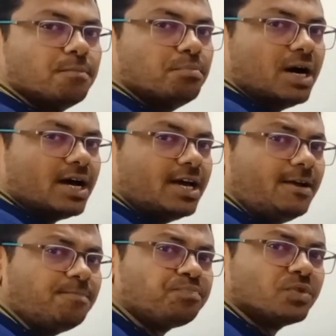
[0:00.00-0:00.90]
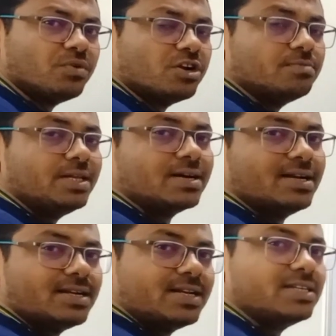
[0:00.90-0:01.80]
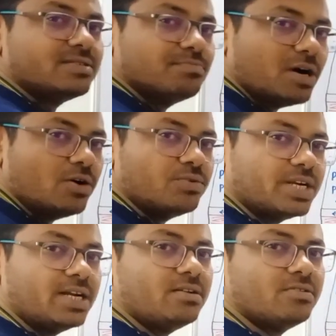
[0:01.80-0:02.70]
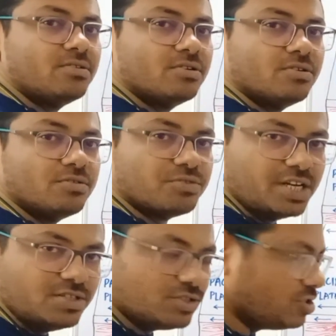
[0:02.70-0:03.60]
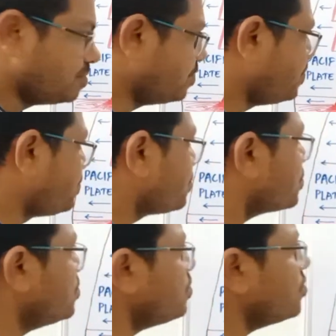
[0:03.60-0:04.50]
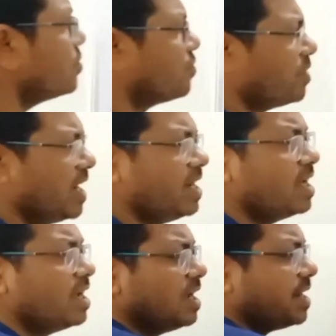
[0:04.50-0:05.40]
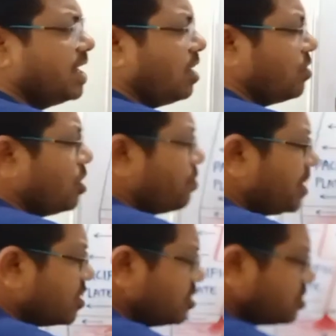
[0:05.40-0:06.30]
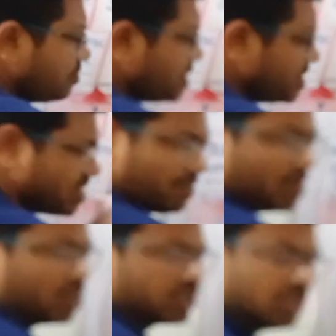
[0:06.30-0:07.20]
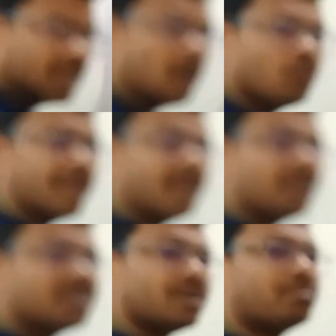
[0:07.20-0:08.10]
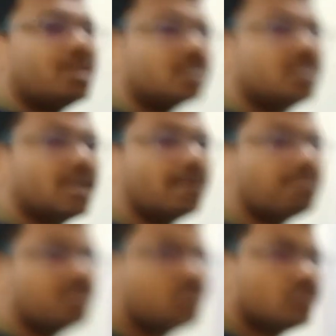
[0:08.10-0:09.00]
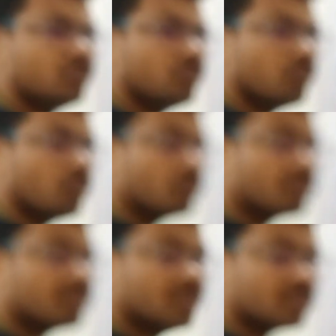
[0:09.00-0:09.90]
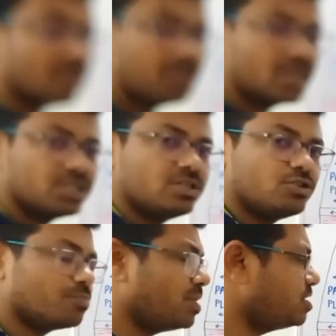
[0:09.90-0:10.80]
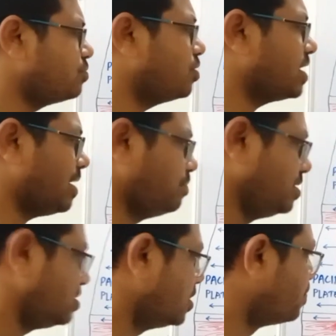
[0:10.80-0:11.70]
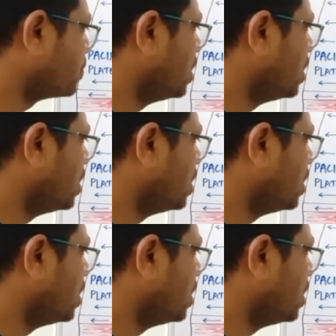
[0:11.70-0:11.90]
by one of the greatest mountain range. Fine. Now, because of this subduction, now whenever subduction happens, subduction took place, what happens?